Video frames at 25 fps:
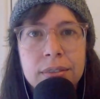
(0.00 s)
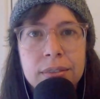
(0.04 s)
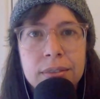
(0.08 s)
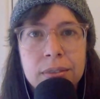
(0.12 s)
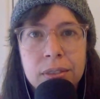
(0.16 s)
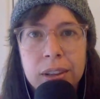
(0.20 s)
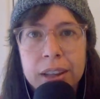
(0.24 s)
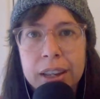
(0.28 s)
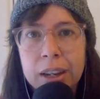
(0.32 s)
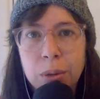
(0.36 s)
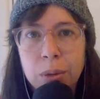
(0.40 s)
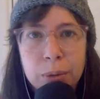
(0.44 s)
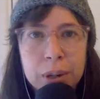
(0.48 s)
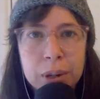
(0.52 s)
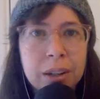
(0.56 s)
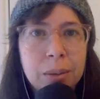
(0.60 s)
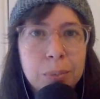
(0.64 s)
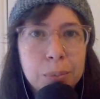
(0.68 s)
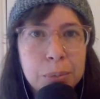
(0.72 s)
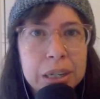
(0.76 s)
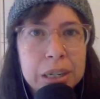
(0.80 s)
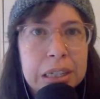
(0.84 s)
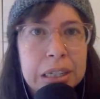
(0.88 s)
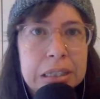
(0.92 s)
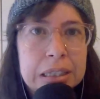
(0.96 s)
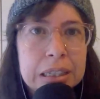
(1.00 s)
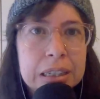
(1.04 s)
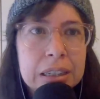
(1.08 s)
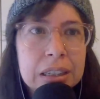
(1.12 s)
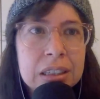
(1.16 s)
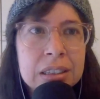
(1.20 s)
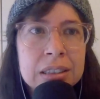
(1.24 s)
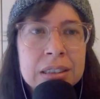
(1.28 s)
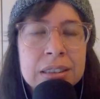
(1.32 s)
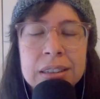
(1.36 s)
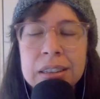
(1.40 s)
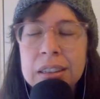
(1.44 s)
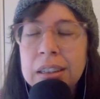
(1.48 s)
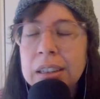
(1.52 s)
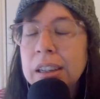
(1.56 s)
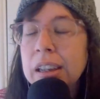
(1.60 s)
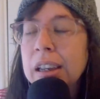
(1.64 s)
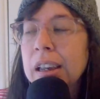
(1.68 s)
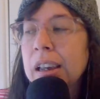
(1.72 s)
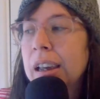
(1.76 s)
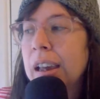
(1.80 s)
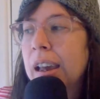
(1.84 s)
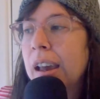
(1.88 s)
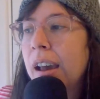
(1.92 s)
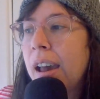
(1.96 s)
like written pieces
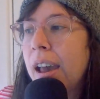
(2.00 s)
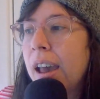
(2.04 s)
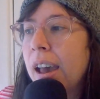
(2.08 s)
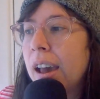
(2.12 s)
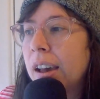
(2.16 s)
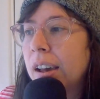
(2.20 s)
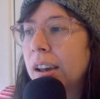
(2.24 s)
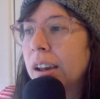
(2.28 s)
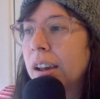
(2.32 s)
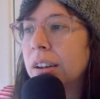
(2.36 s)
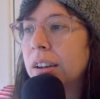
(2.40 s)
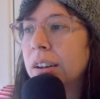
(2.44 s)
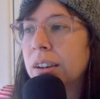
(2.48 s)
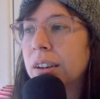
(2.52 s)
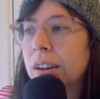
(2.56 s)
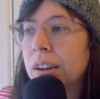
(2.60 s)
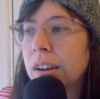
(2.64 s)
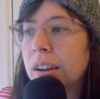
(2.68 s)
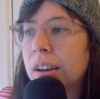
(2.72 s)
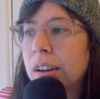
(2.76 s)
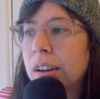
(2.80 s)
and